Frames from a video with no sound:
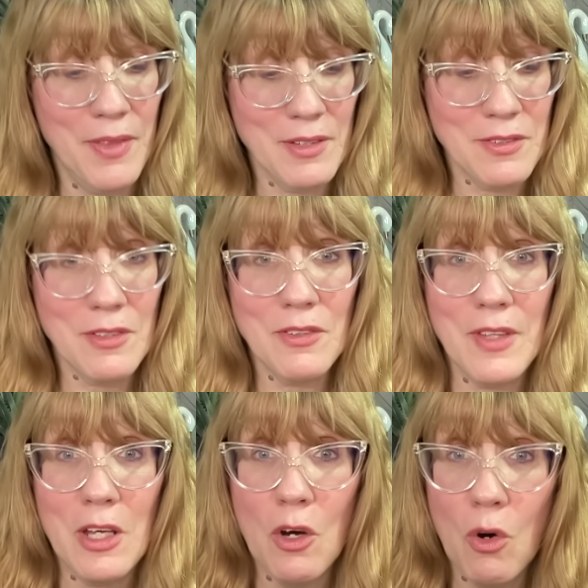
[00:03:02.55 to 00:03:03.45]
This is
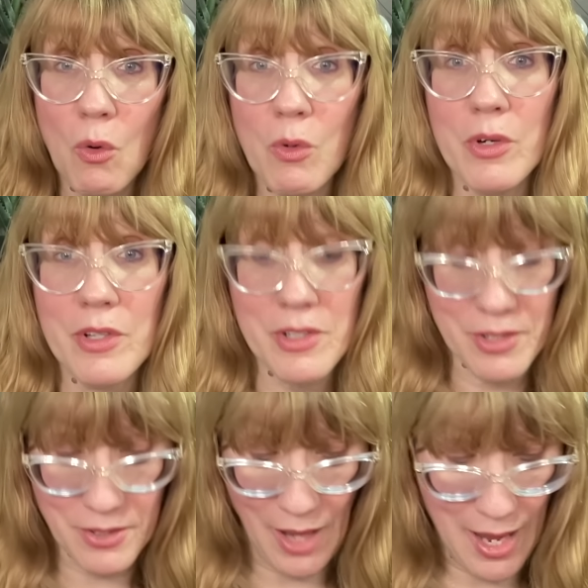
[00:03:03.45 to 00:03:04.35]
the orange
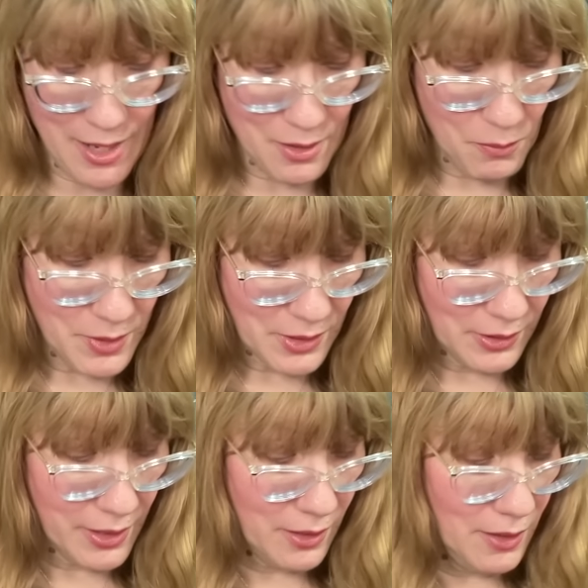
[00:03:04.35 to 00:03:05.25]
scent with a
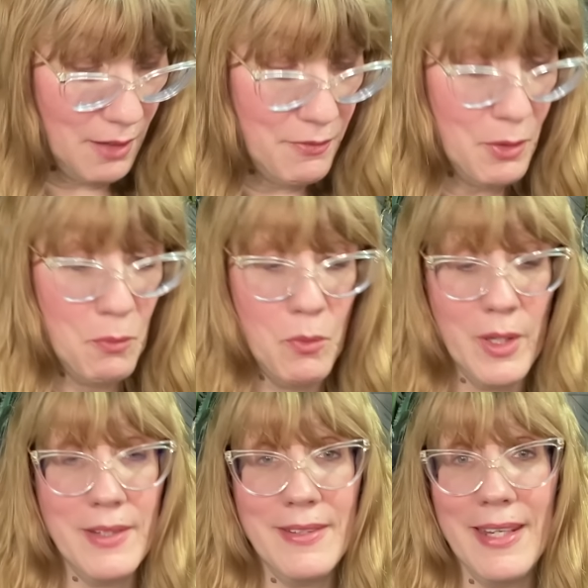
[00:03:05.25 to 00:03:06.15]
little of the
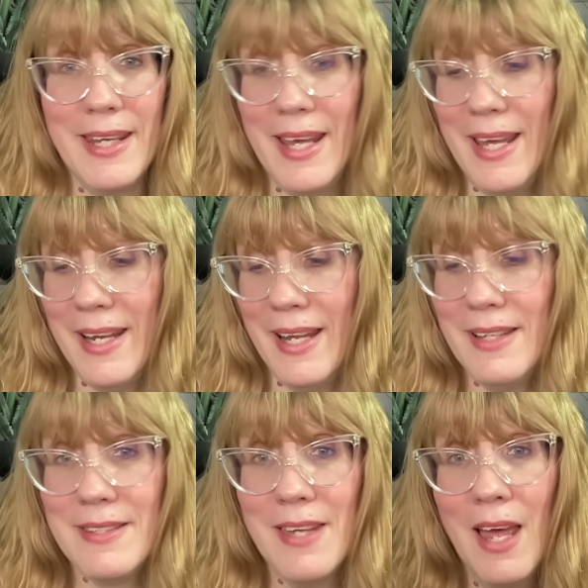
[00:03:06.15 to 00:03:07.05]
woodsy in
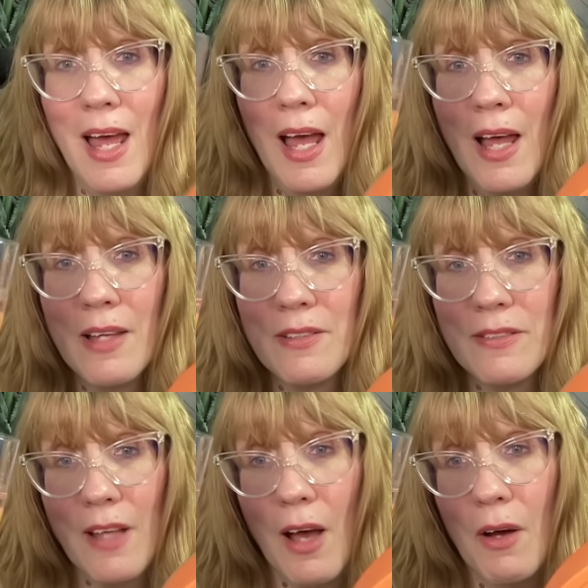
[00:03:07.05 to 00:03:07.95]
it.
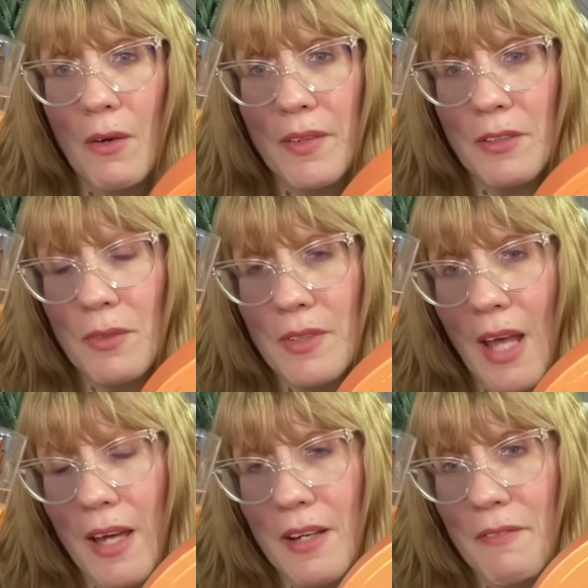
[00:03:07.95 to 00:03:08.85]
So this was
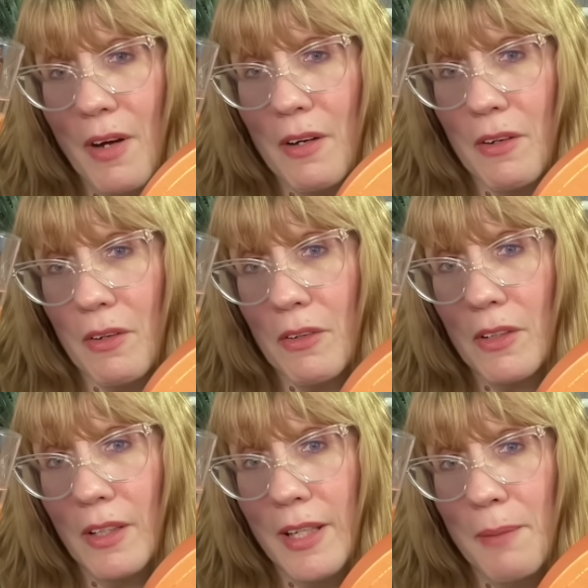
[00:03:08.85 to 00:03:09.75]
kind of our
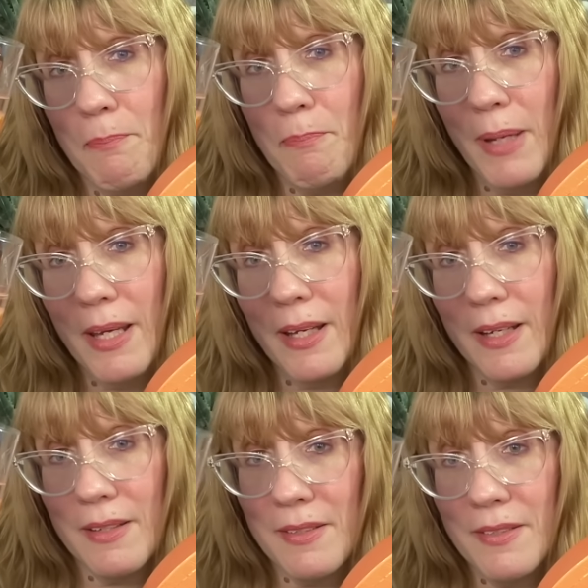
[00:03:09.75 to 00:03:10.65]
early
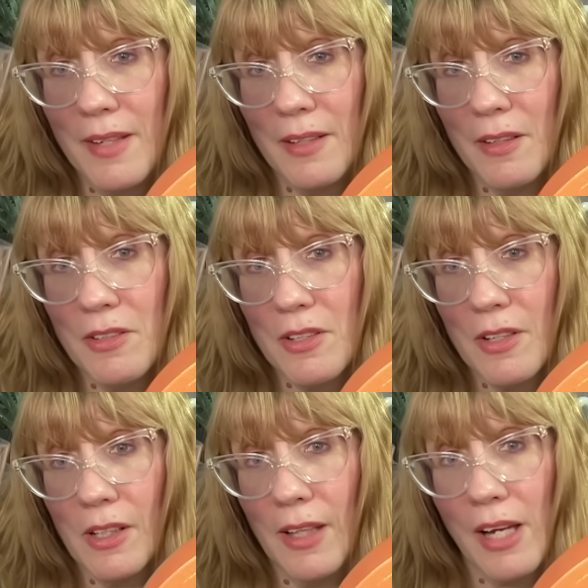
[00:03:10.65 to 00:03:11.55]
big signature
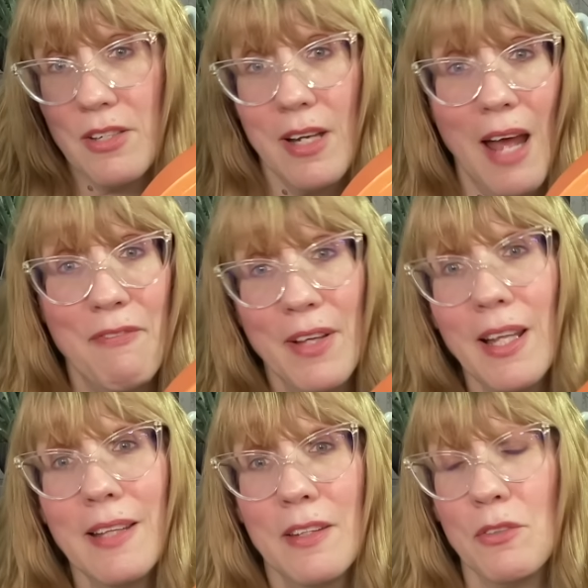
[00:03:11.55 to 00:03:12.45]
collection. I feel
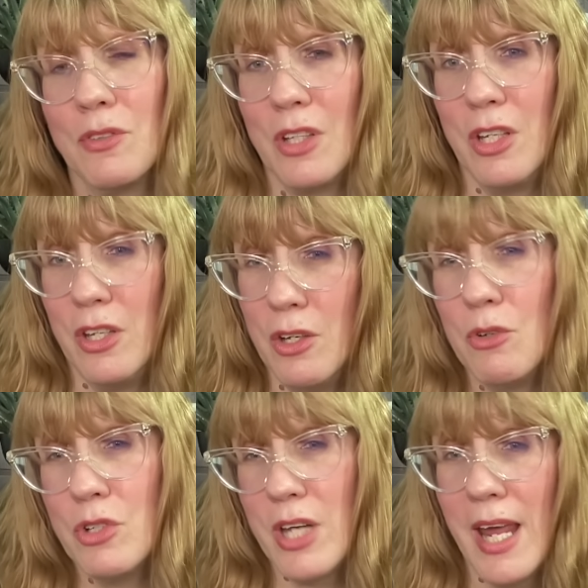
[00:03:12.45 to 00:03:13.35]
like this was a
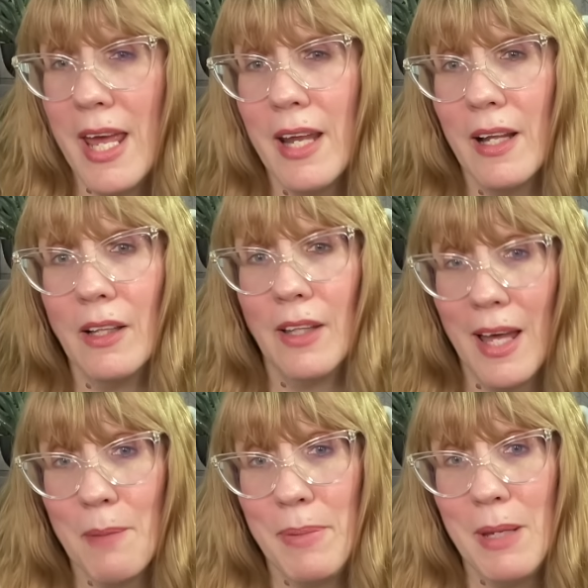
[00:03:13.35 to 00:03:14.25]
huge hit. A
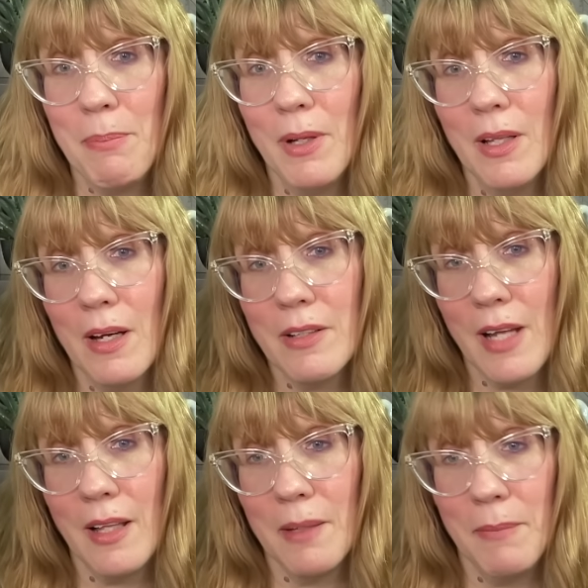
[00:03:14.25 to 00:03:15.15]
lot of people are
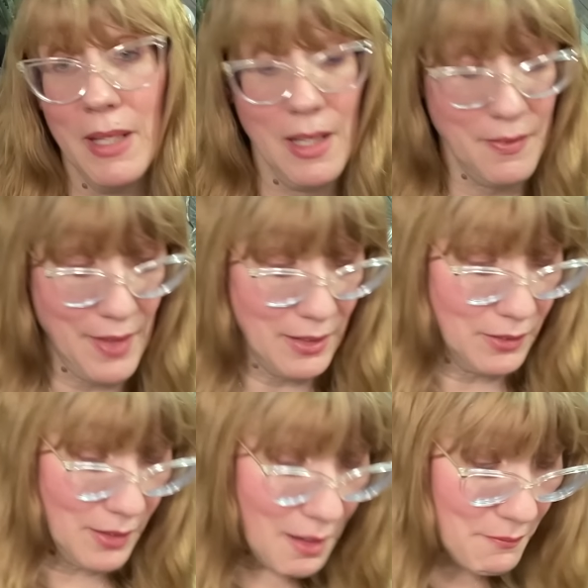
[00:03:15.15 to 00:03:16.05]
telling me they
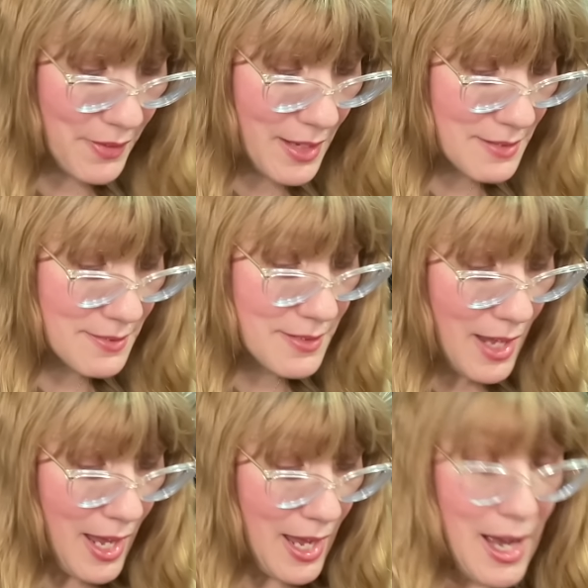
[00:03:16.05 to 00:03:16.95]
love this.
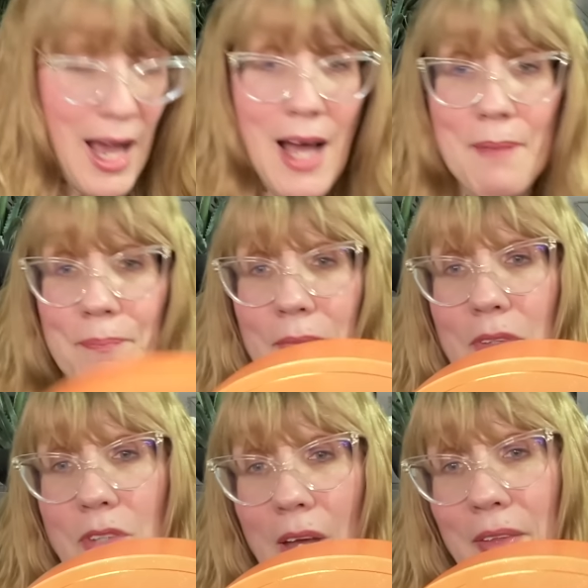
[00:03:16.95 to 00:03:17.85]

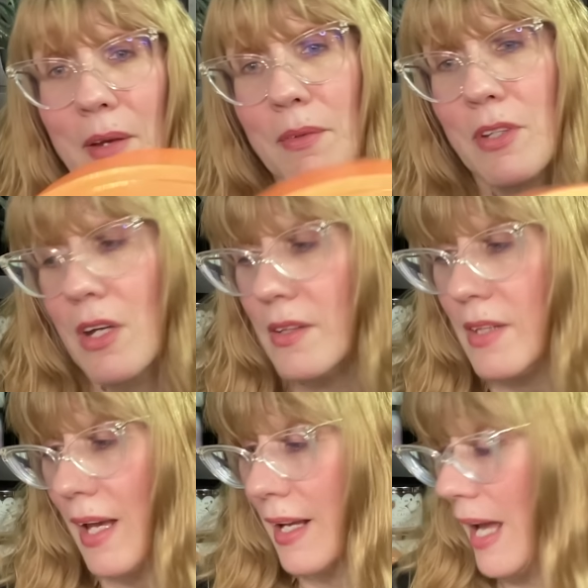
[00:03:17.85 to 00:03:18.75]
So I think it was a good
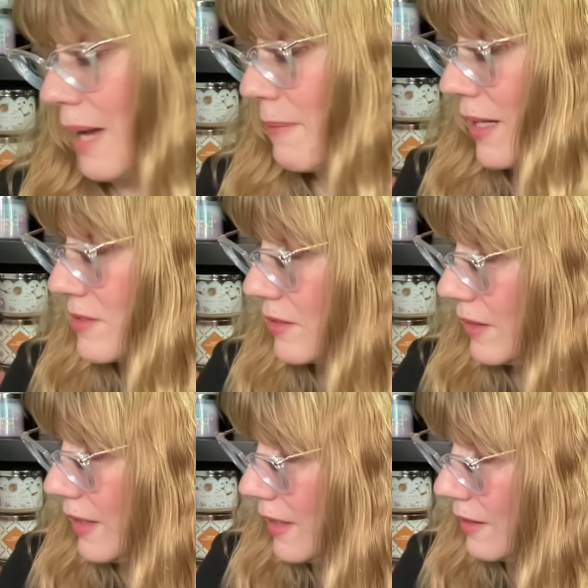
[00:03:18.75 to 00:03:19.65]
thing. I'm
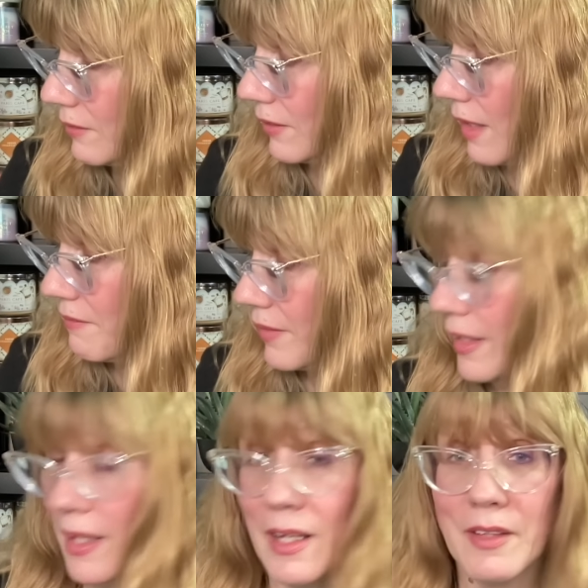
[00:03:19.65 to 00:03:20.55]
actually
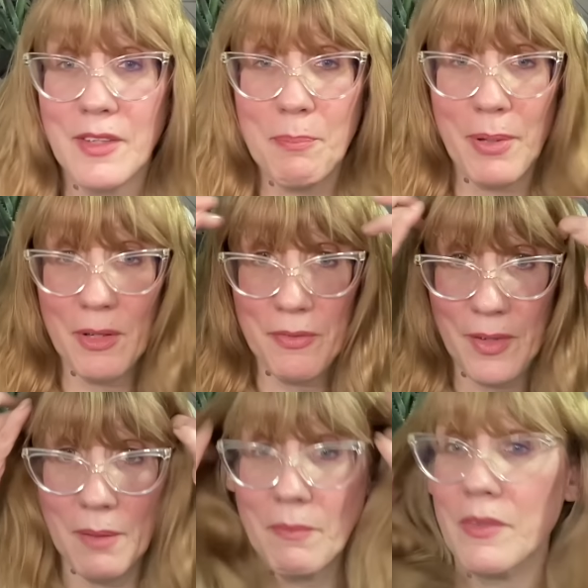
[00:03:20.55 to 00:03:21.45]
loving the perfume.